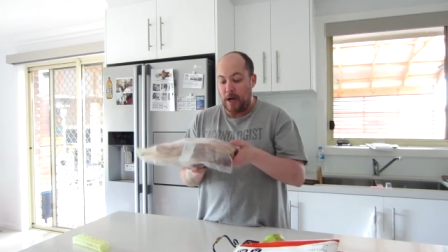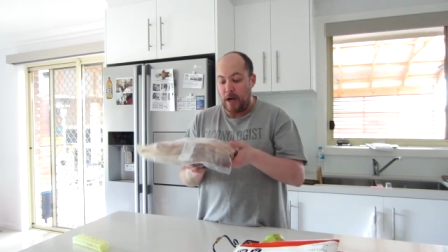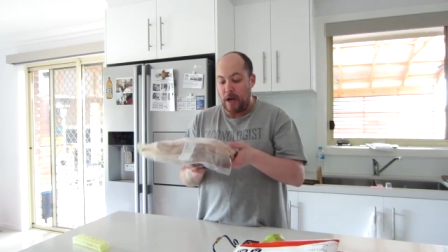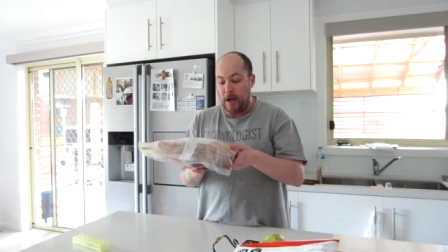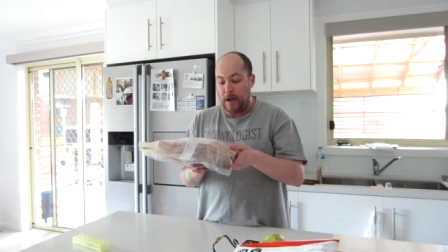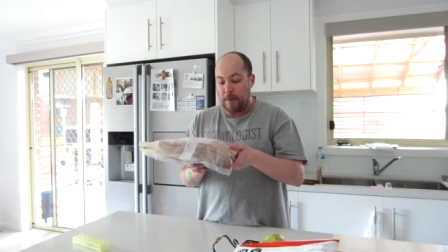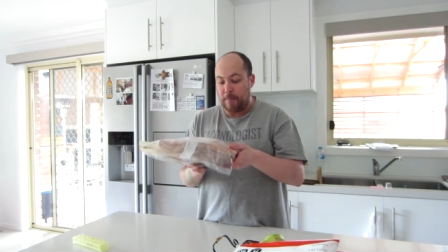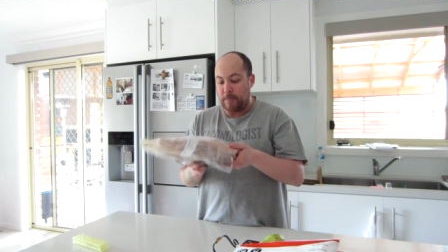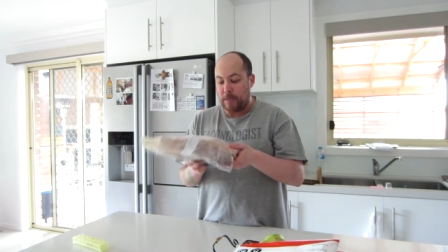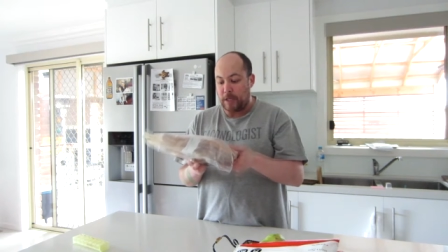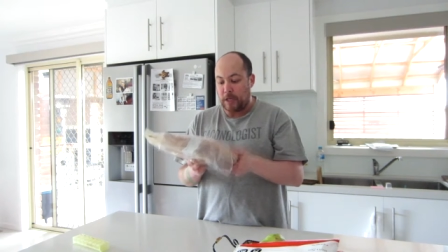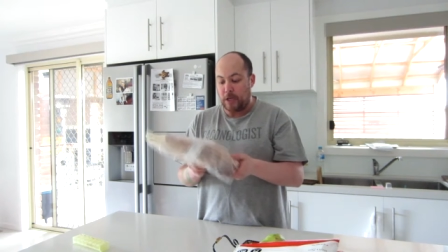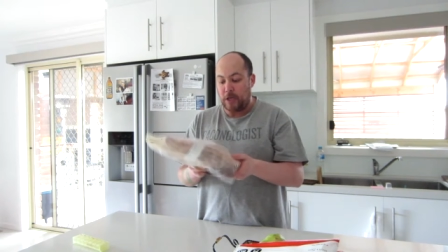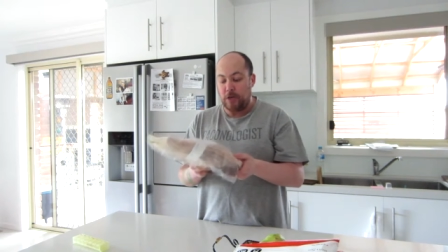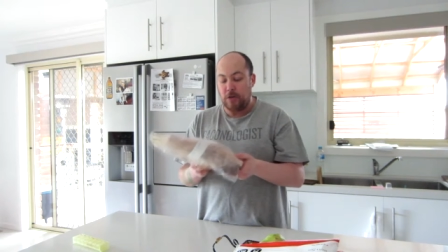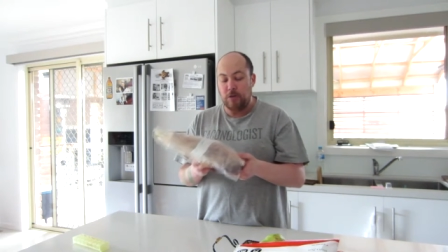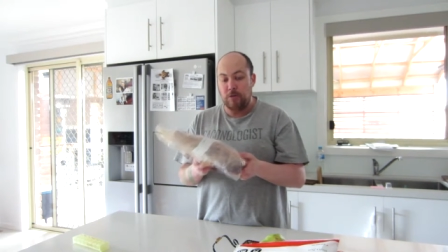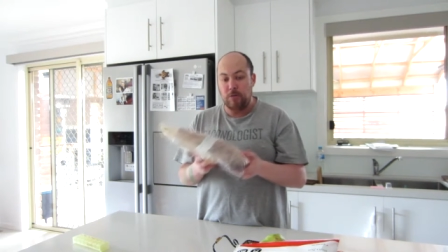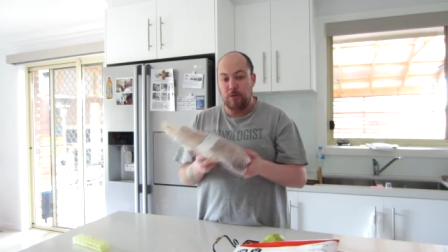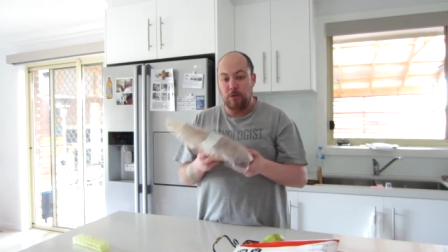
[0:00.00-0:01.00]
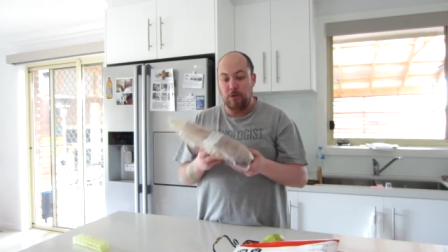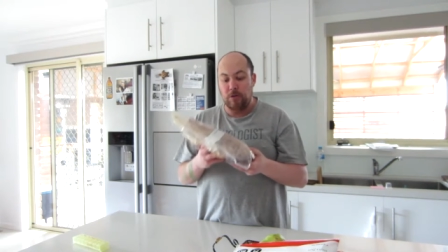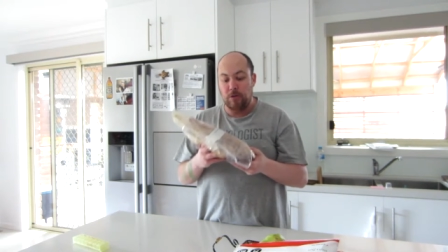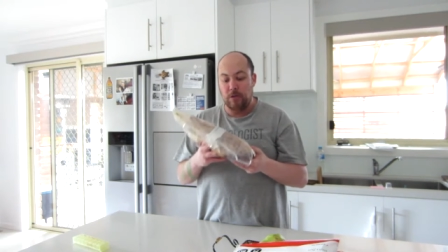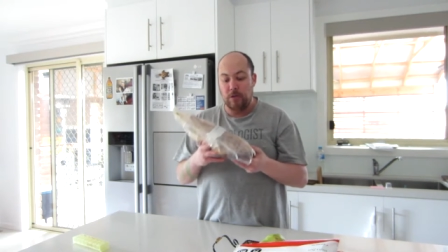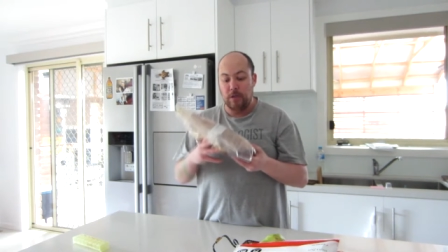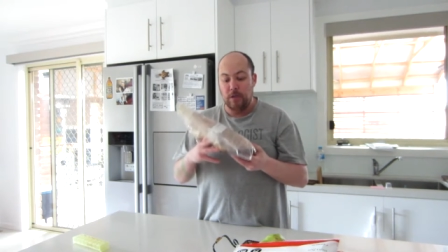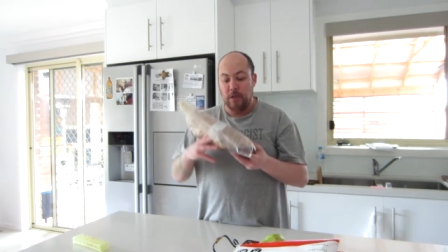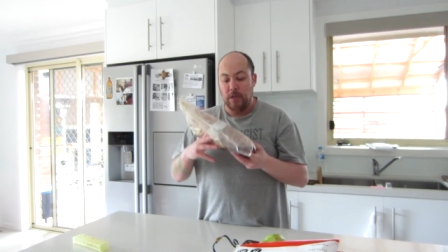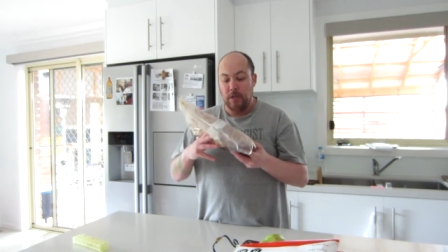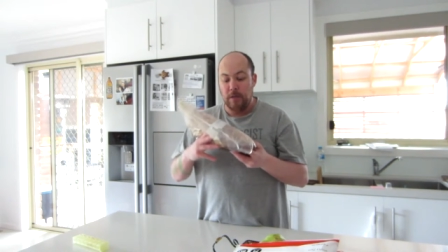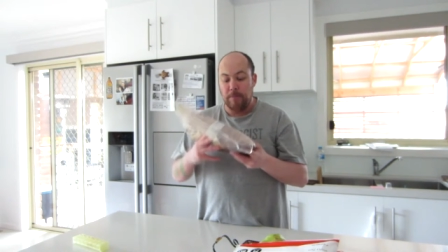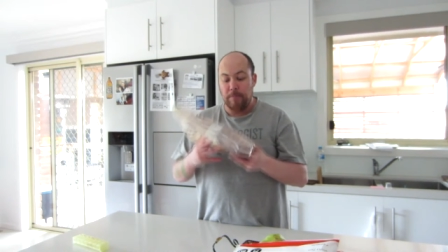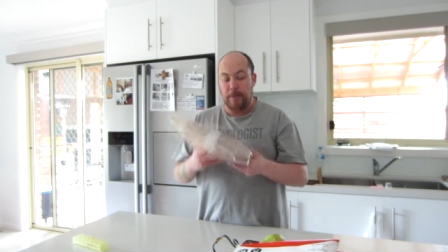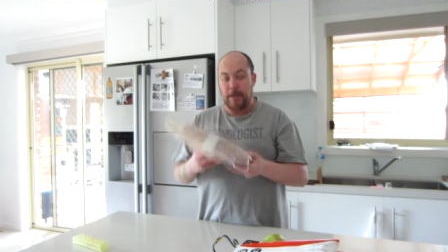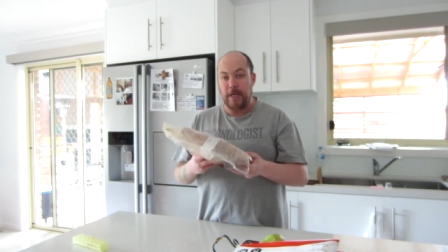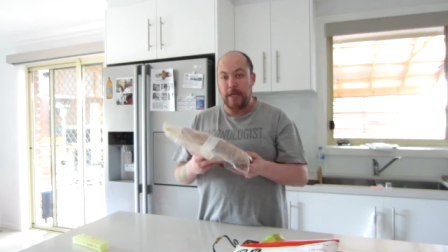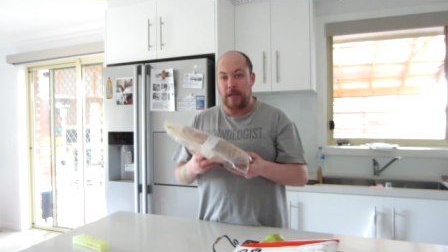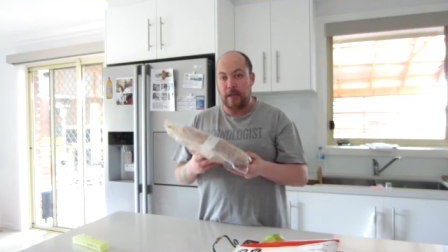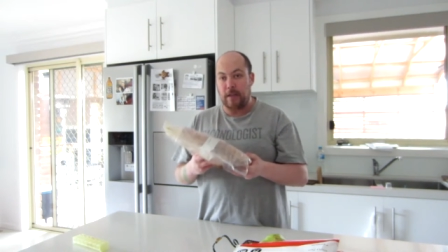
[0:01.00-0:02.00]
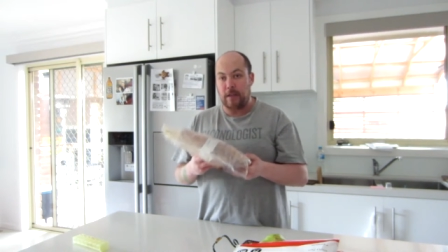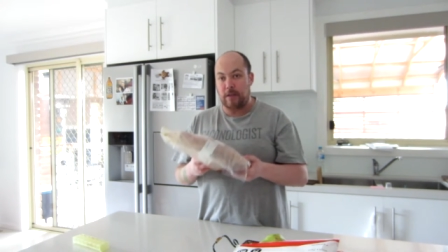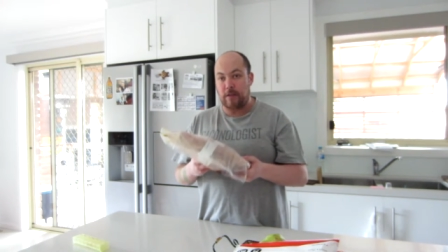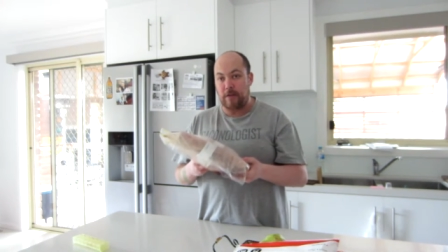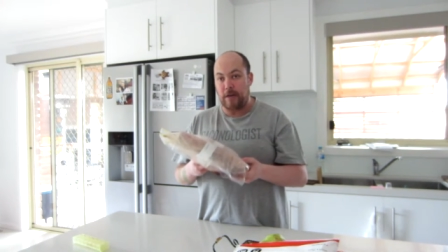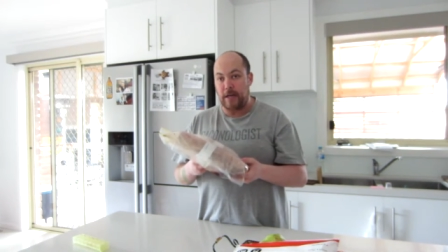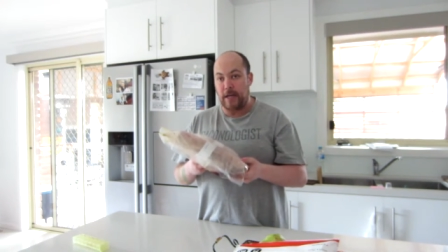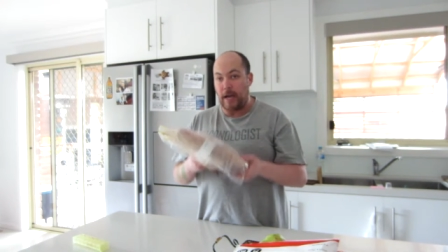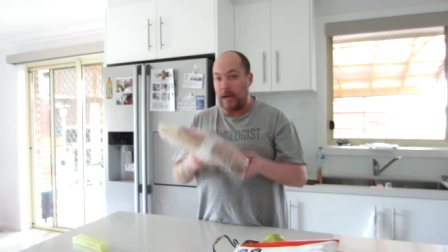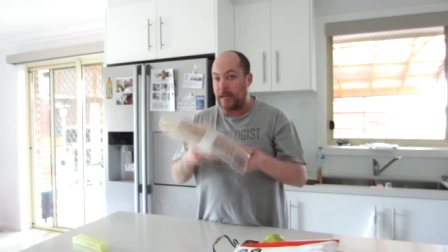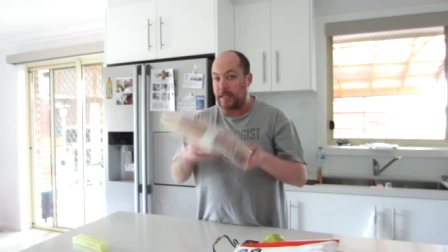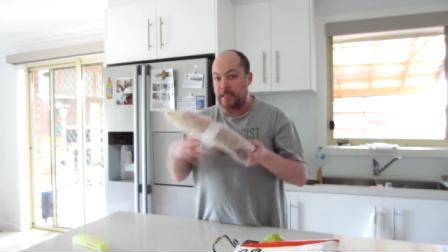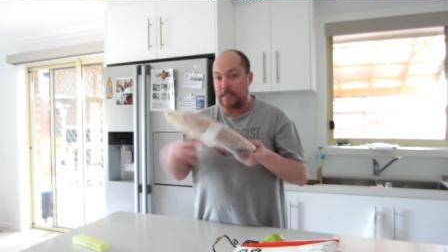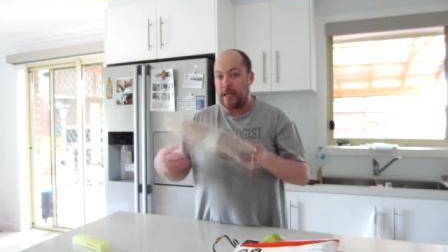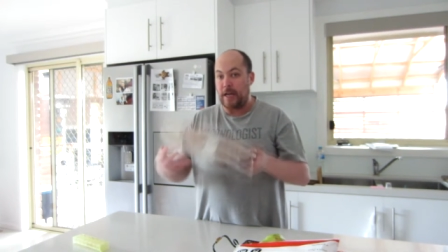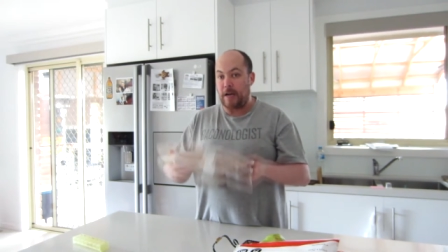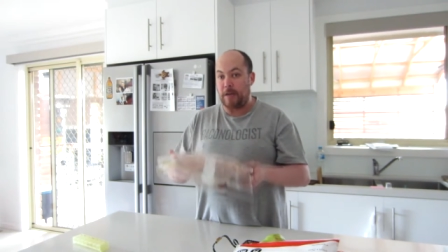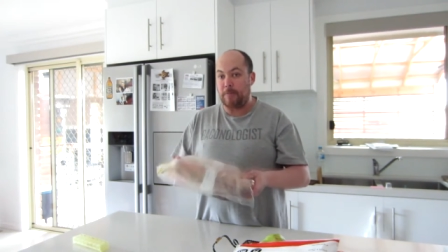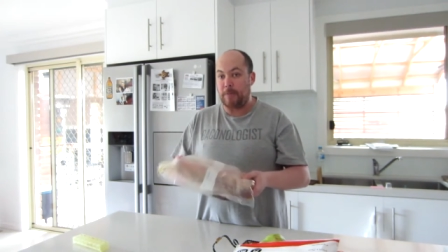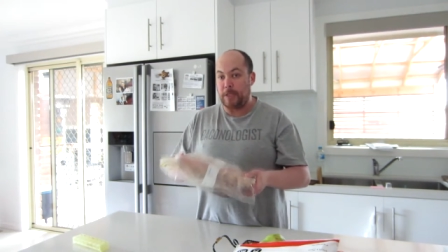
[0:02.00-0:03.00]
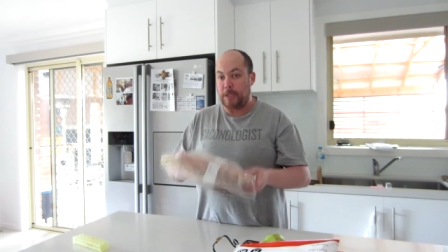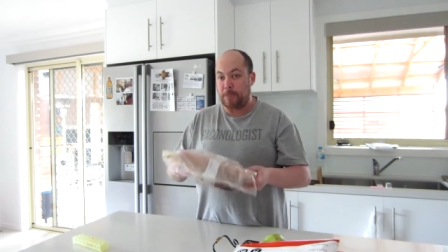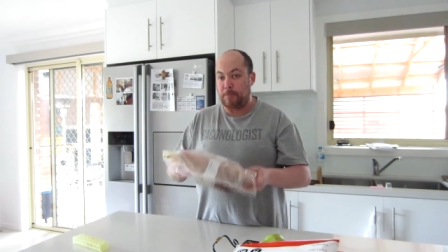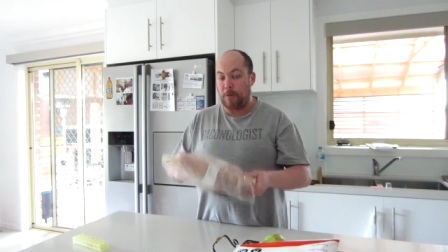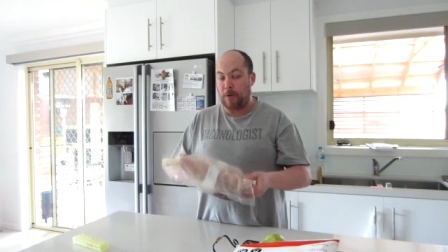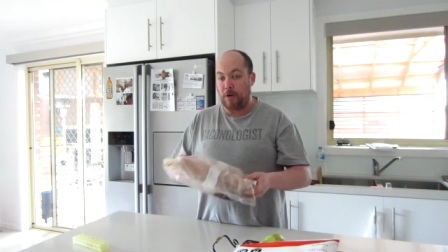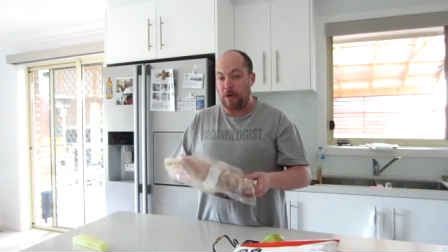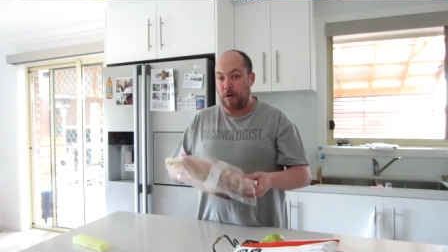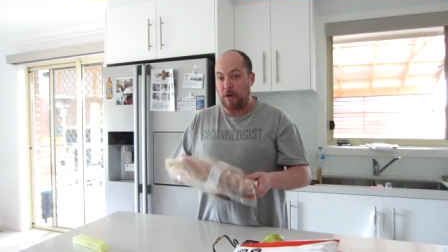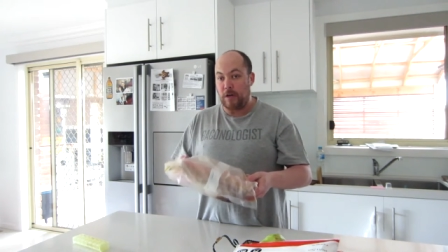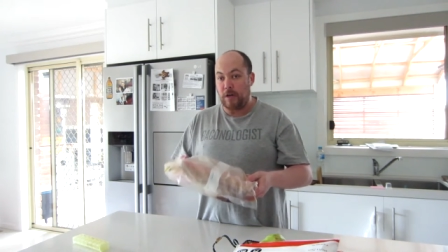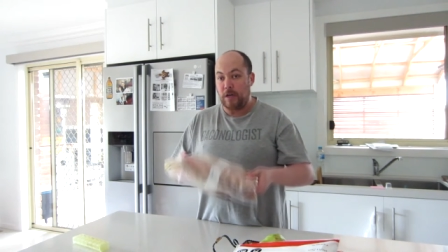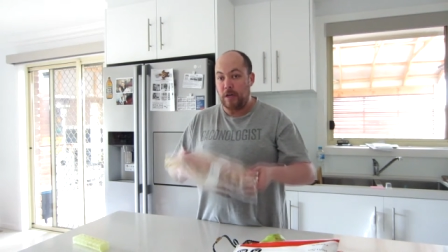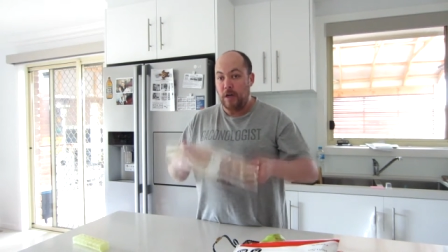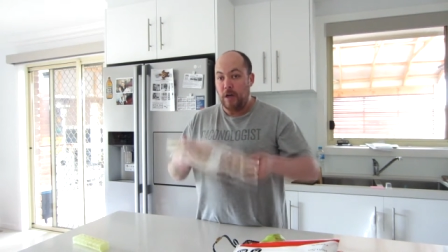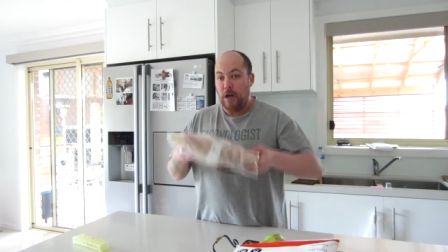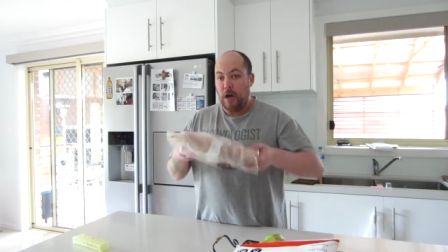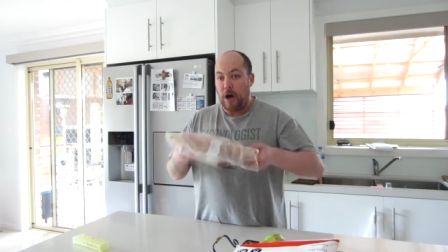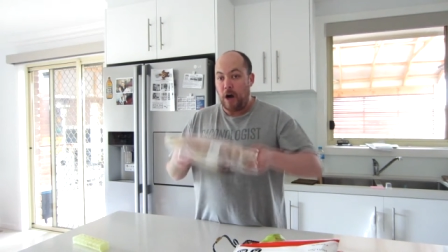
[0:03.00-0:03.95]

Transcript: The cure will be another 3 days and that'll be spot on.